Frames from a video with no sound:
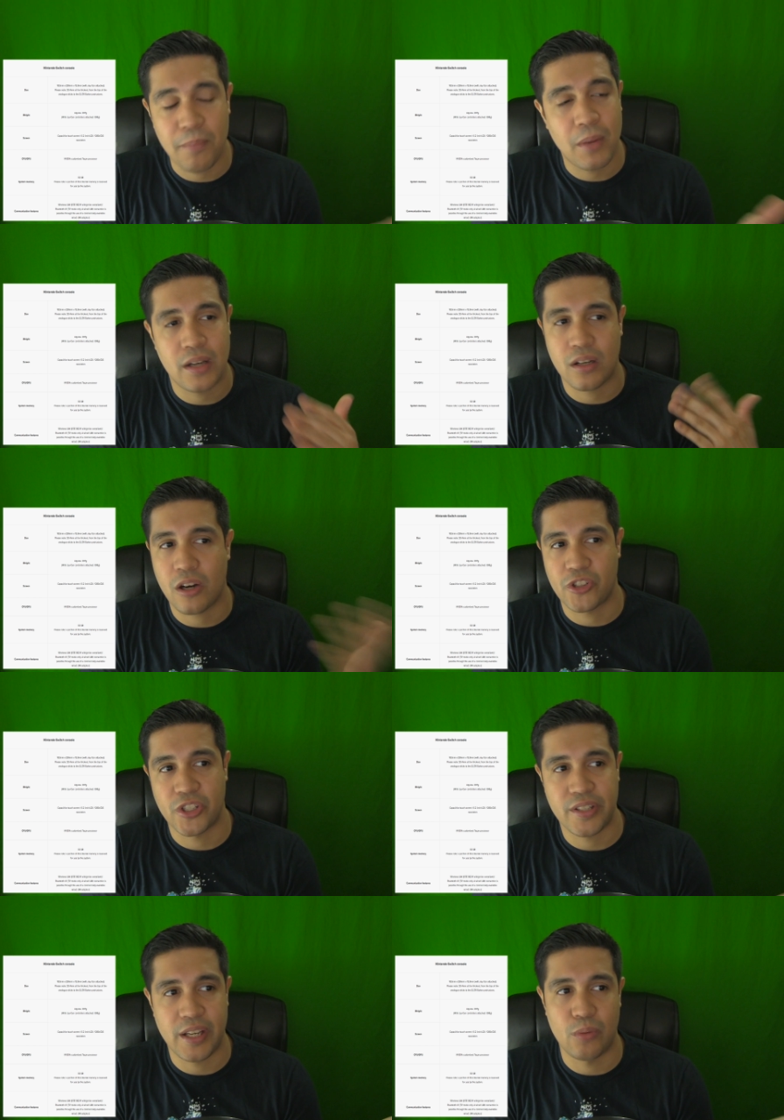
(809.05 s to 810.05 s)
I'm buying the
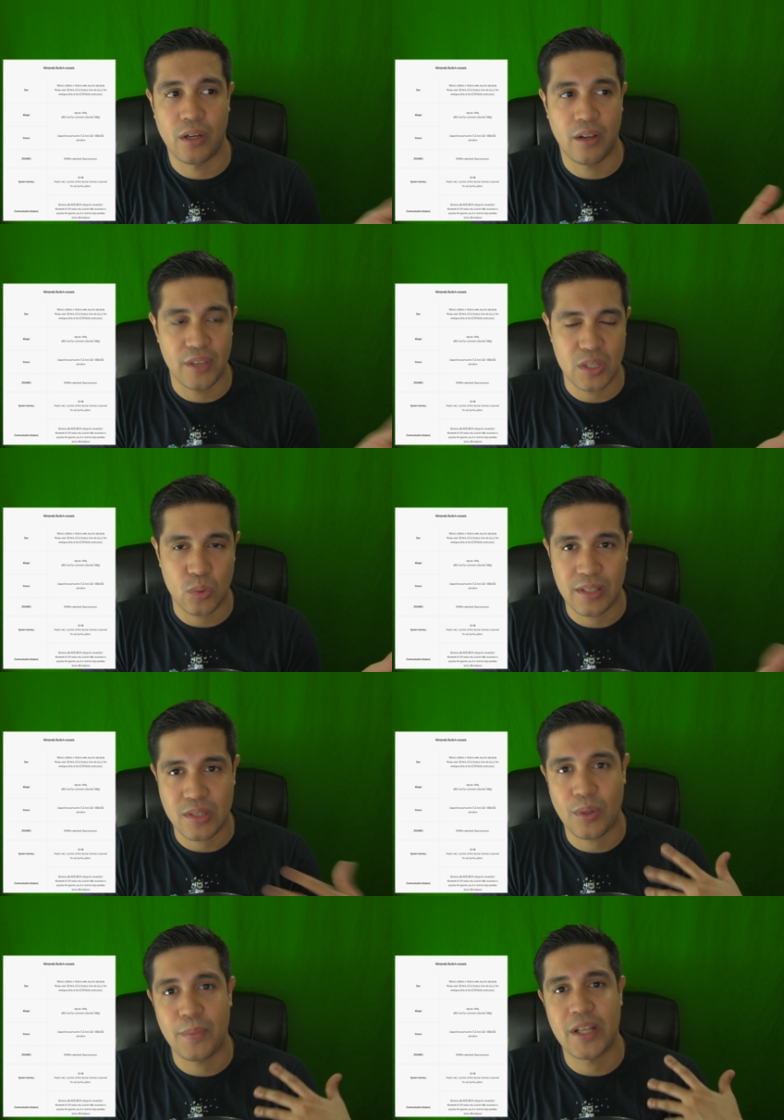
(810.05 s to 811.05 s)
cartridge day one on this one
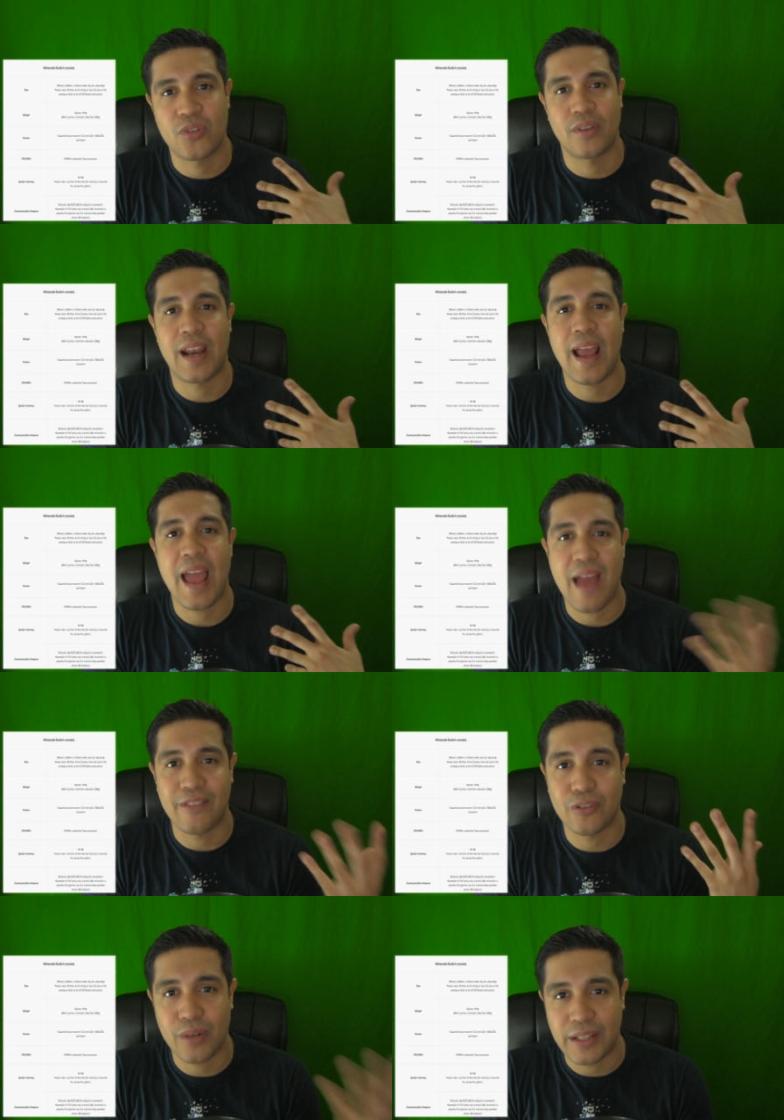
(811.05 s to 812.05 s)
because I want to make sure that I
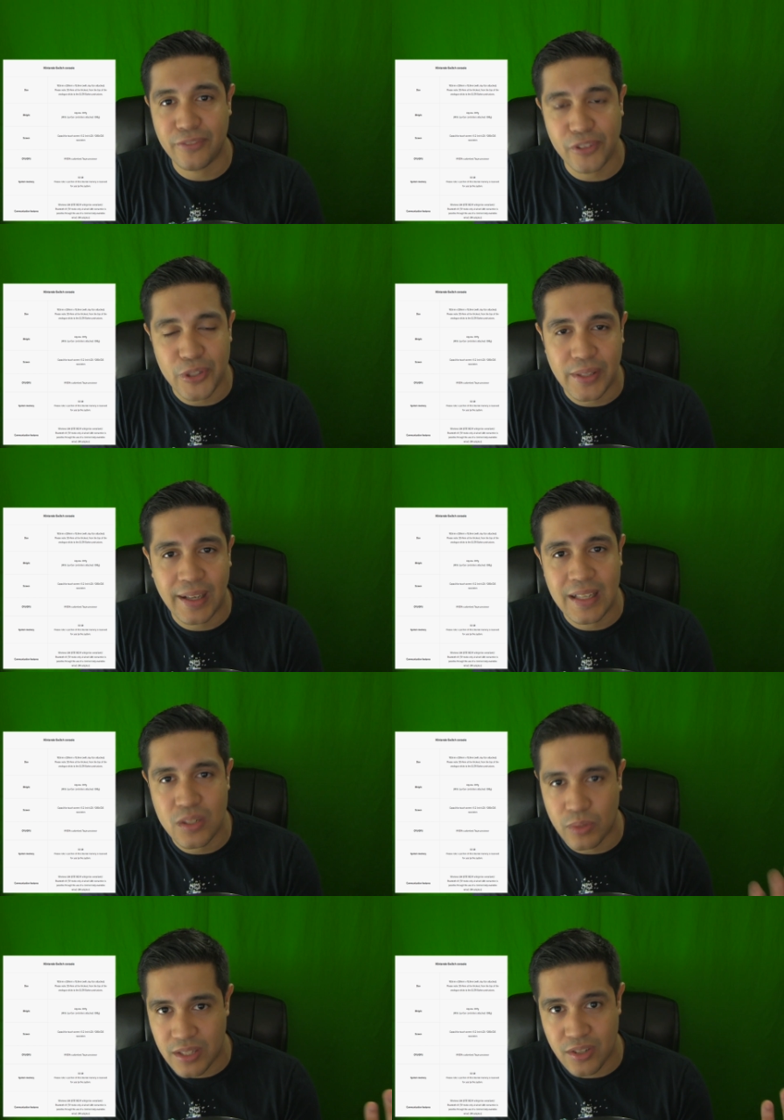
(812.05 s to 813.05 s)
have it ready for you
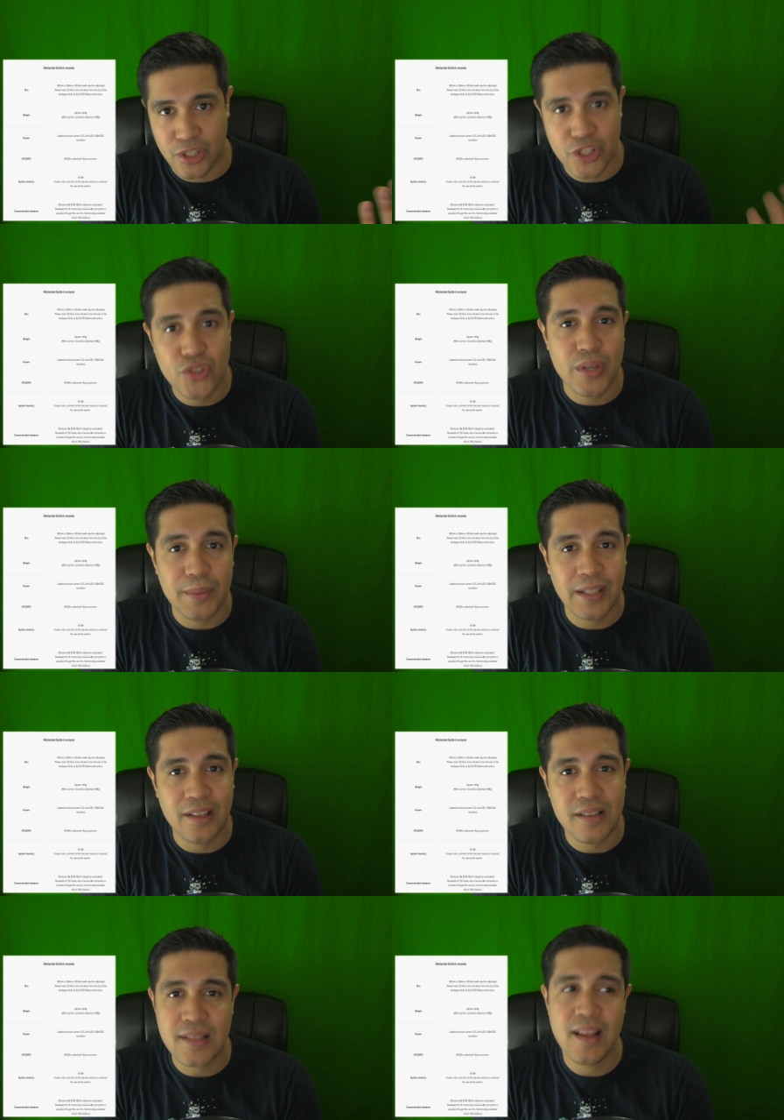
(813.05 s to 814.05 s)
guys when I start
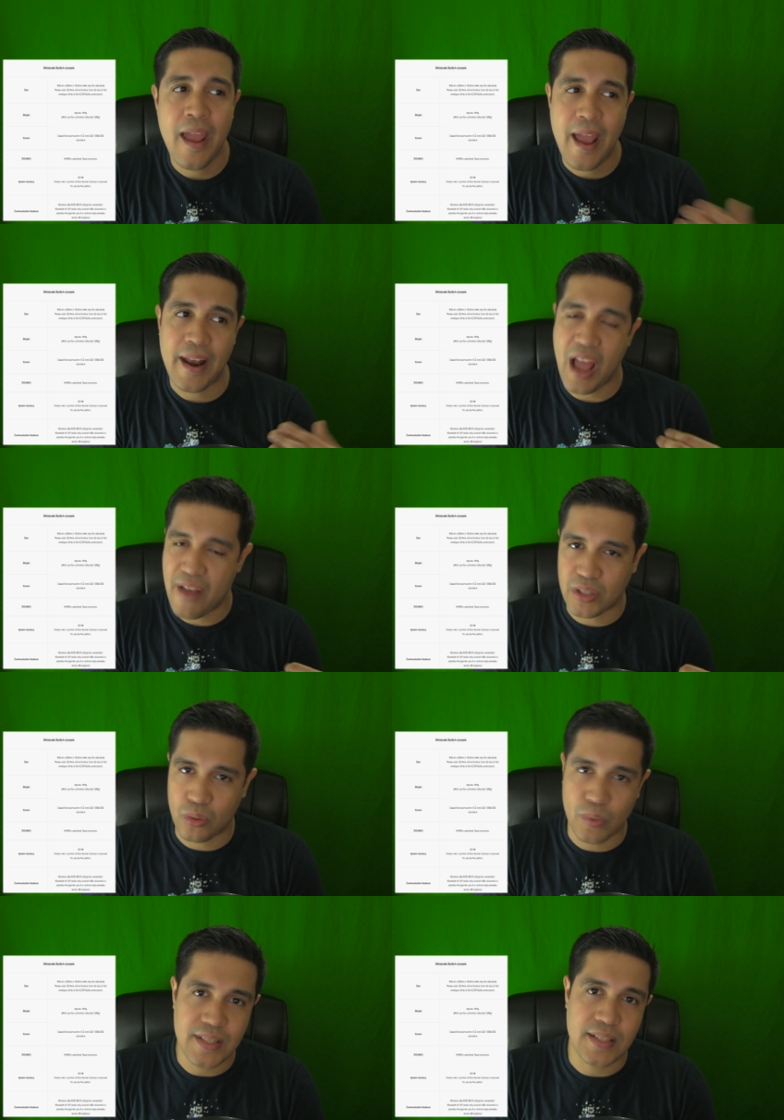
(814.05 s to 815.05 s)
streaming this and not
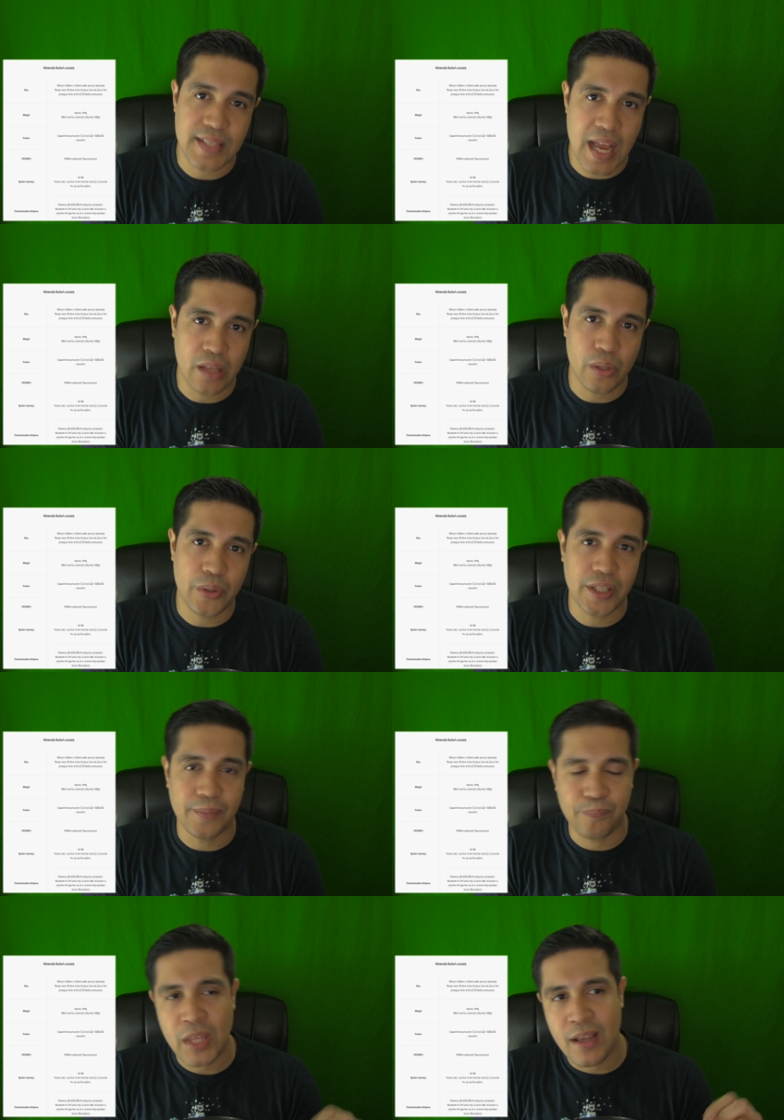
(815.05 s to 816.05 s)
having to wait to download
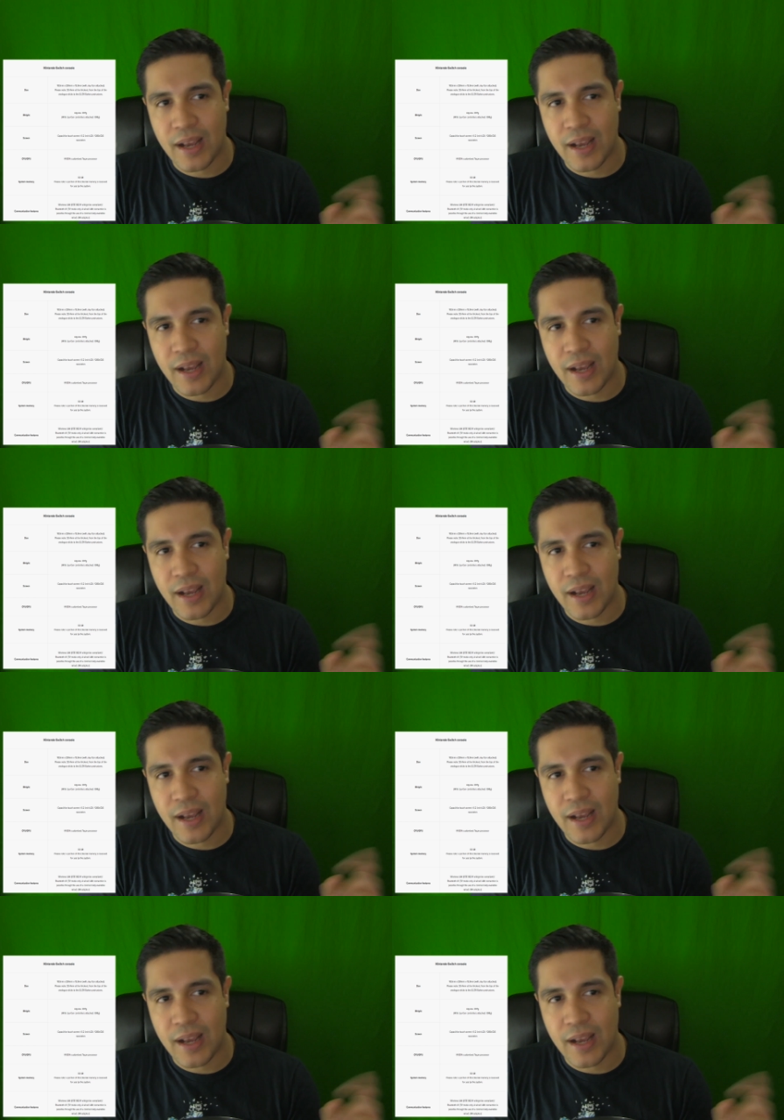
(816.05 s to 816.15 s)
it.